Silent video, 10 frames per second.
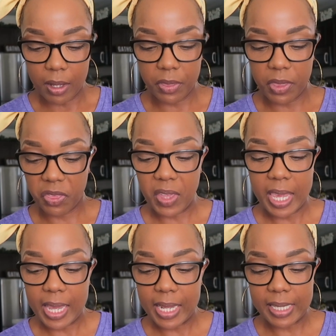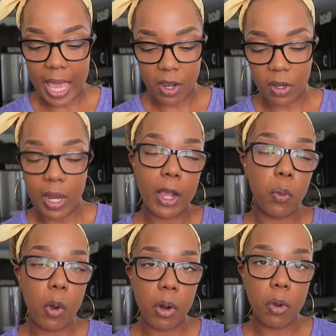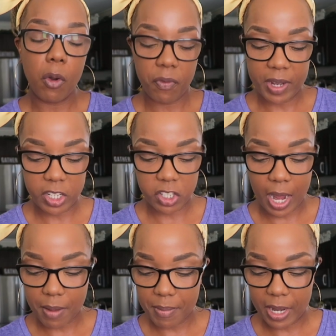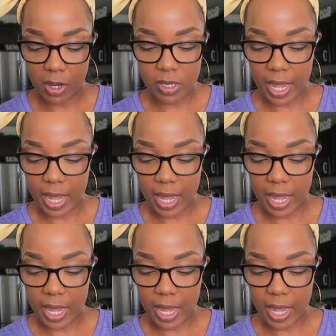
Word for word: the things that are like quote unquote Finnish nightmares,